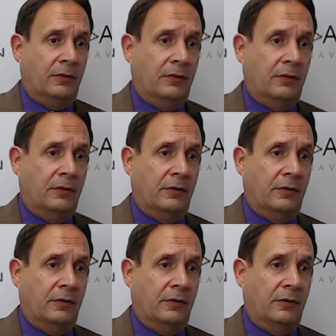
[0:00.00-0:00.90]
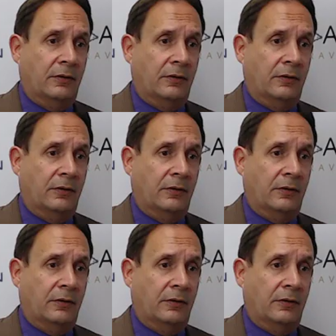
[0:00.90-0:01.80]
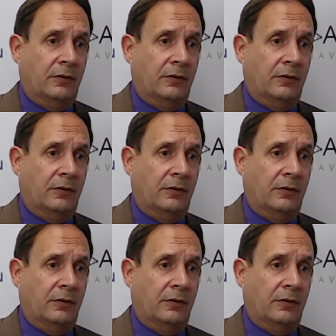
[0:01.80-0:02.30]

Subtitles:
(no one is talking)